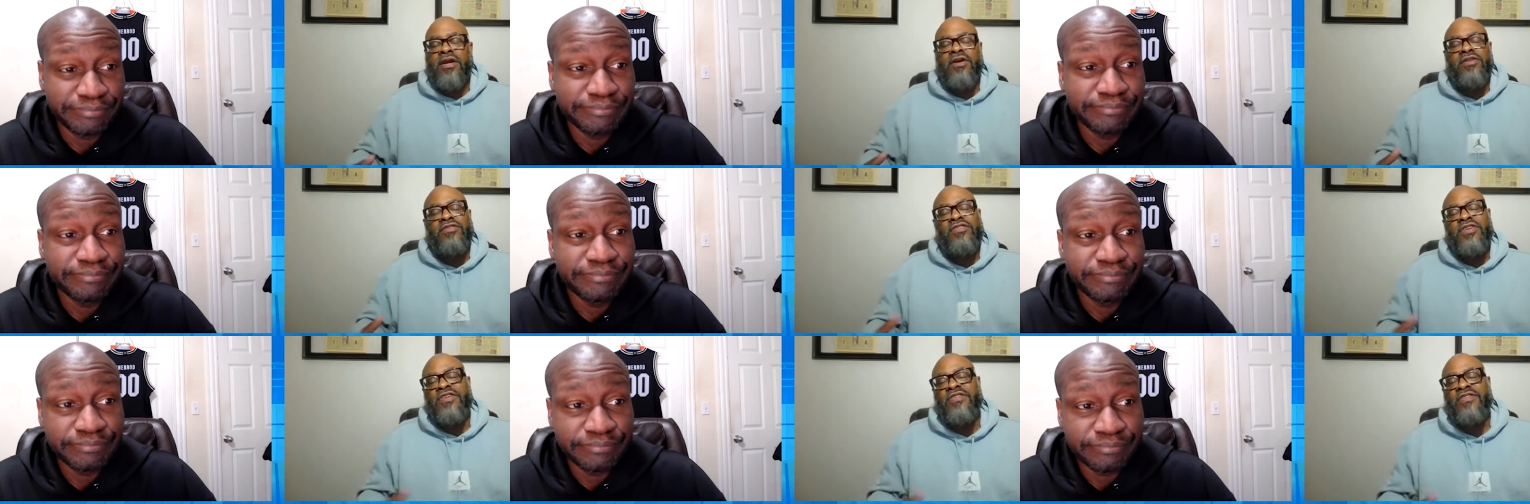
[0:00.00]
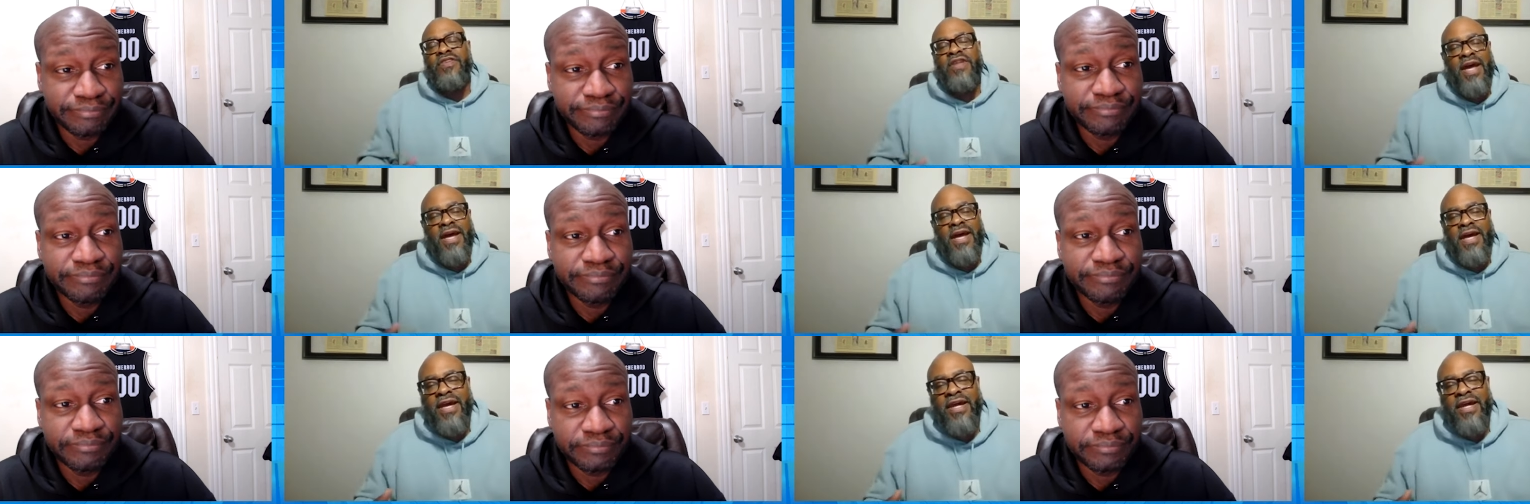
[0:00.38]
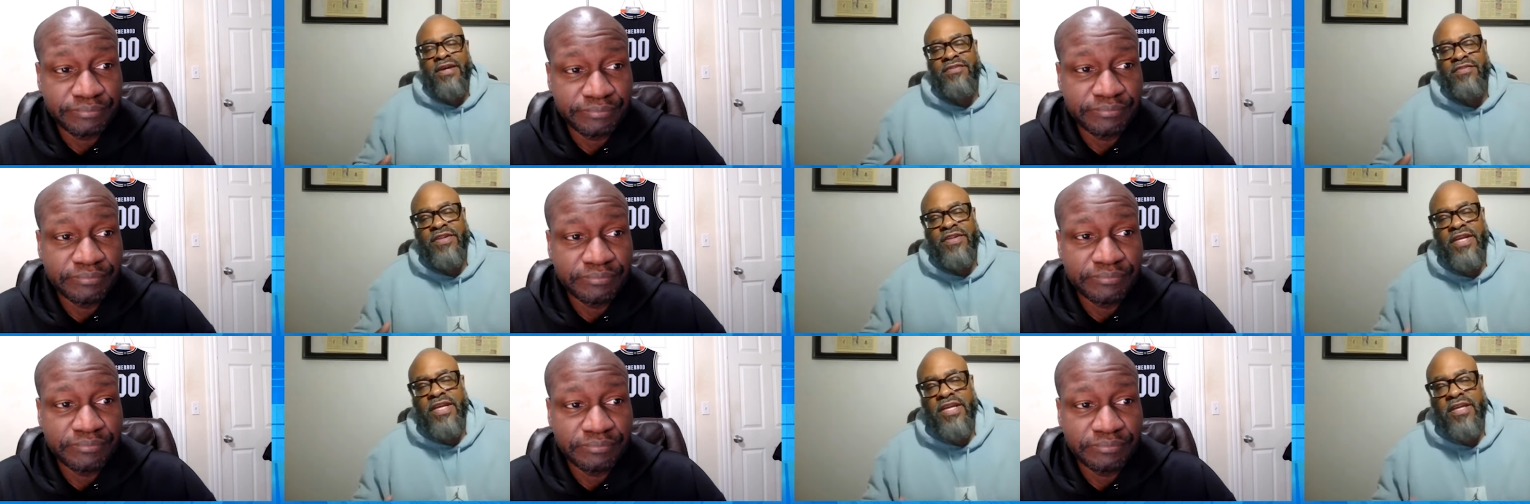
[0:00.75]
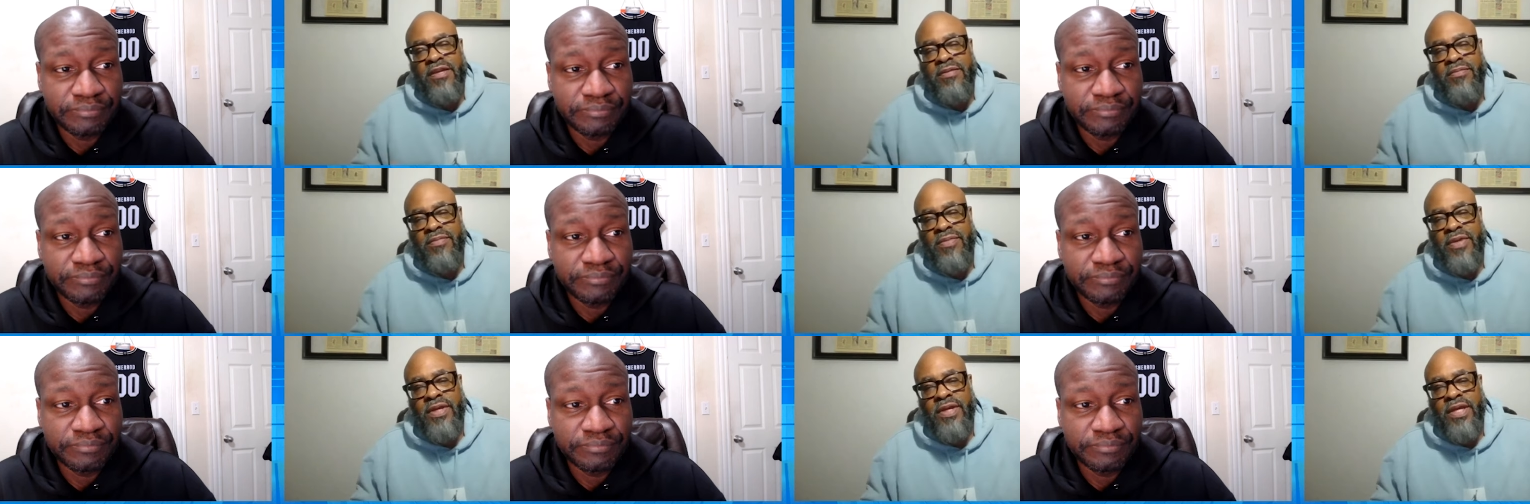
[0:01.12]
Speaker 1: They're just not as
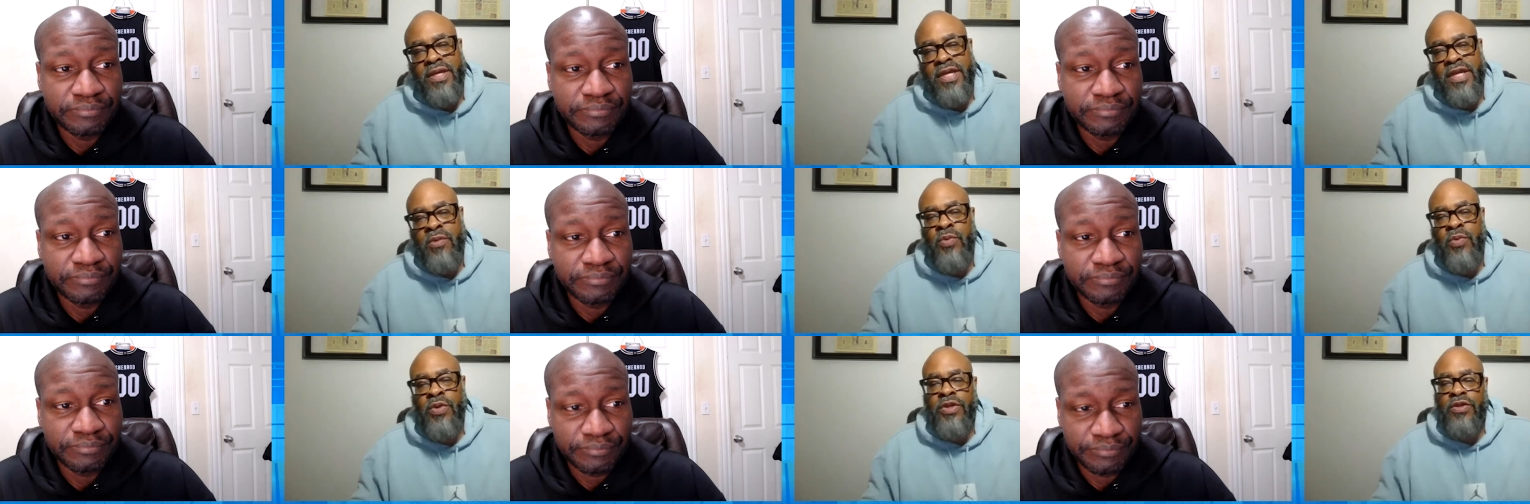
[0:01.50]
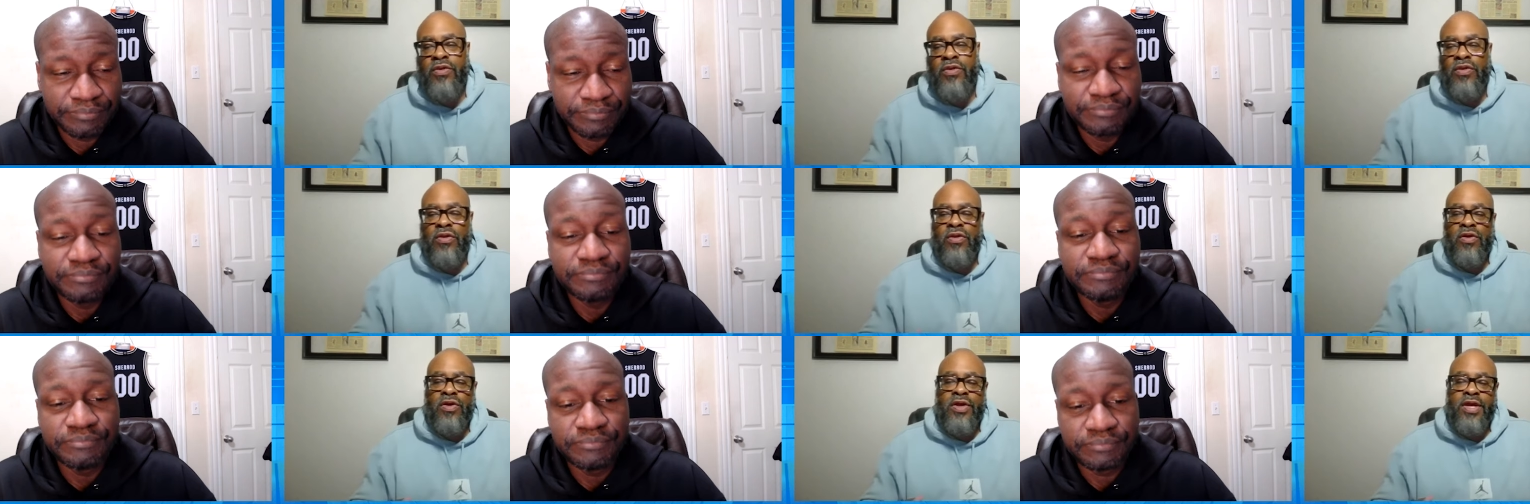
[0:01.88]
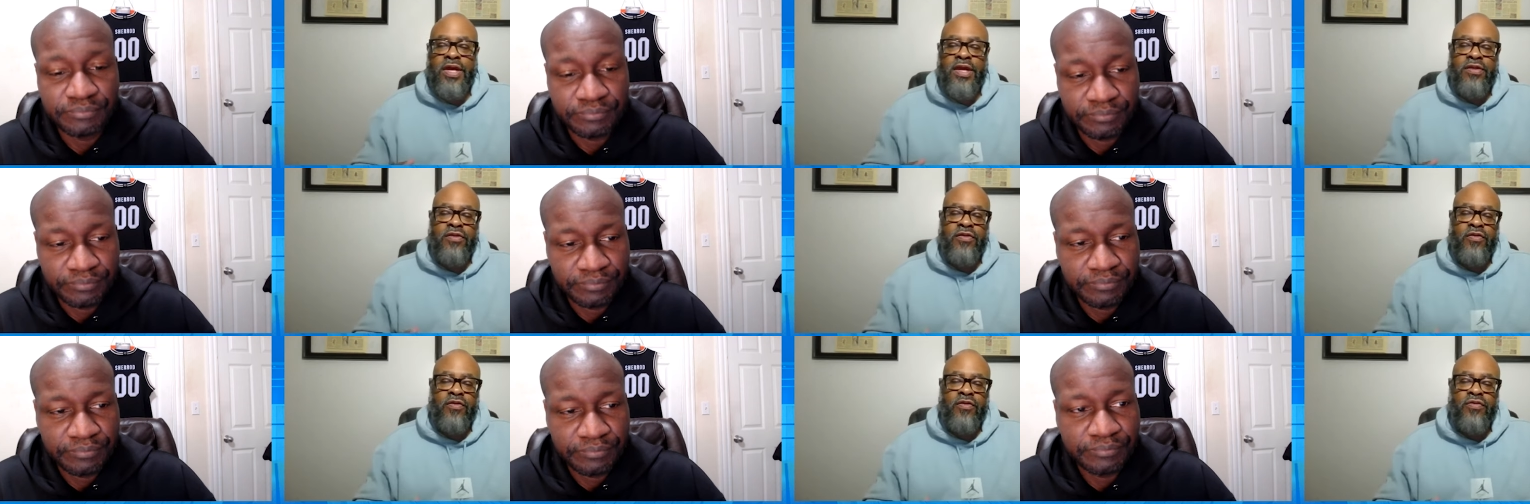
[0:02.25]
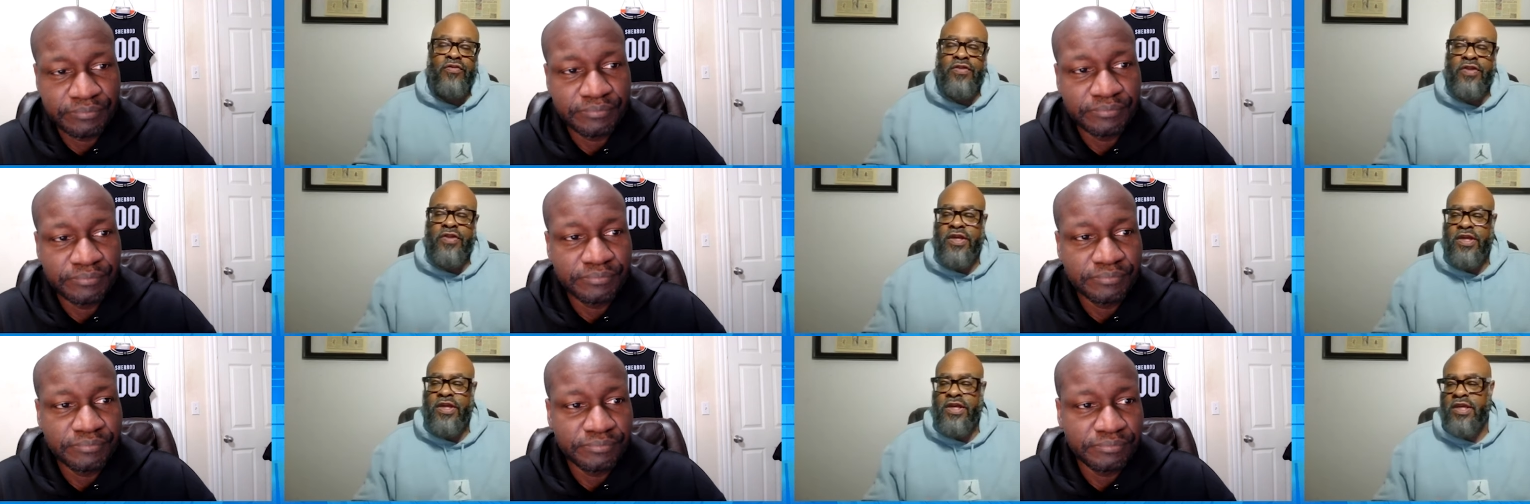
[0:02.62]
deep. And when you look at
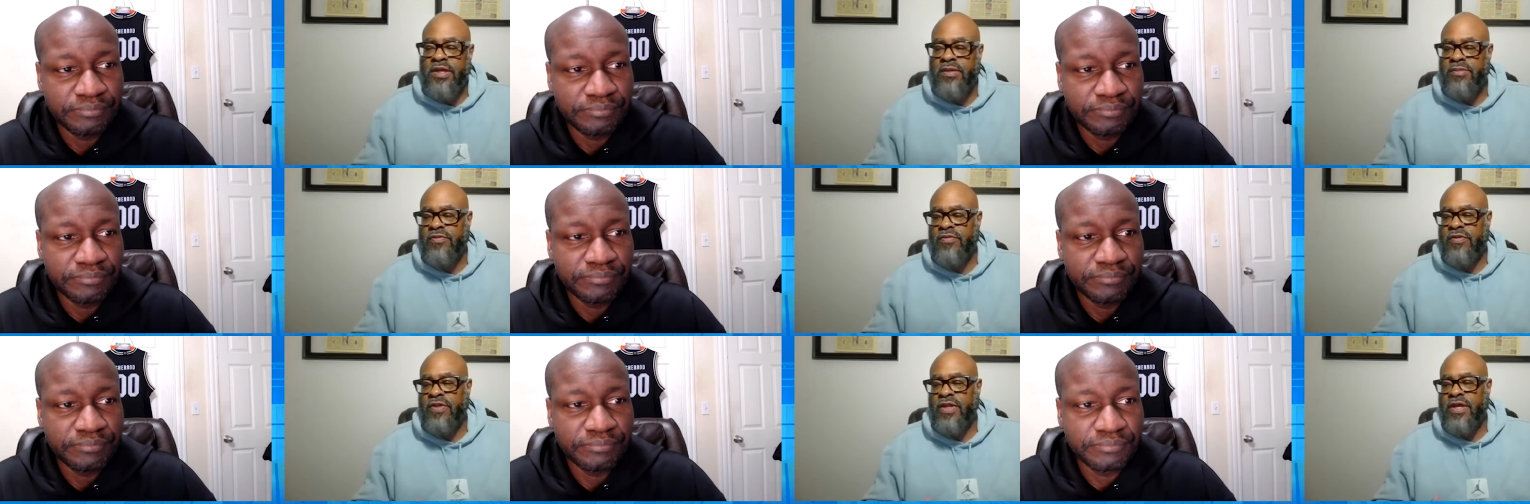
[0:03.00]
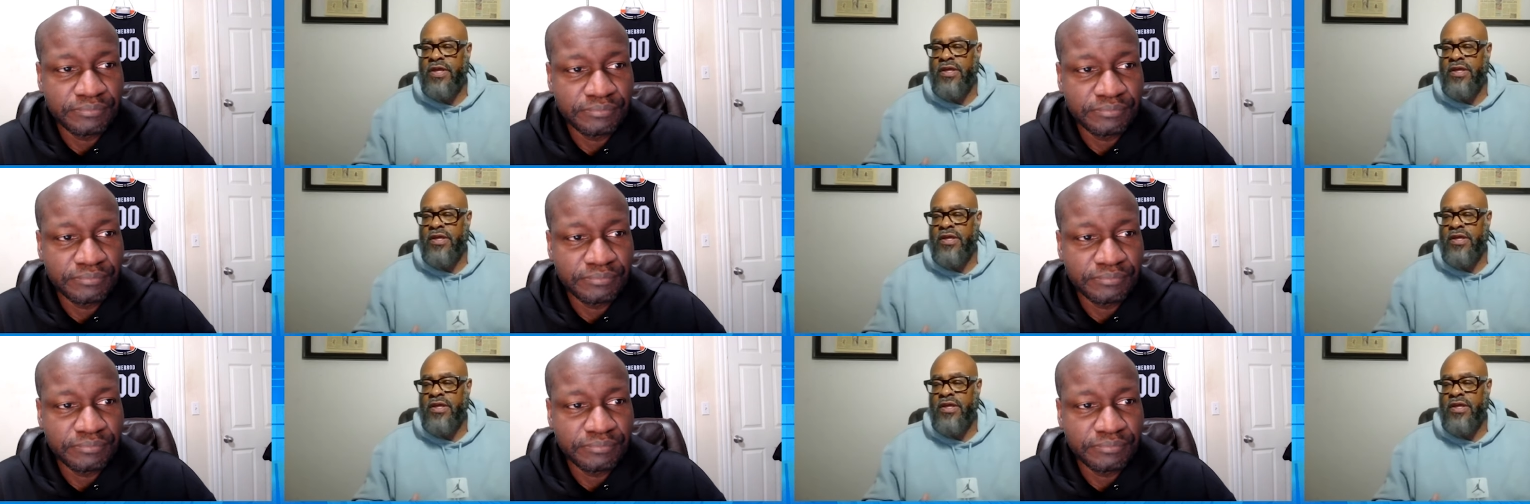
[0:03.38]
those teams,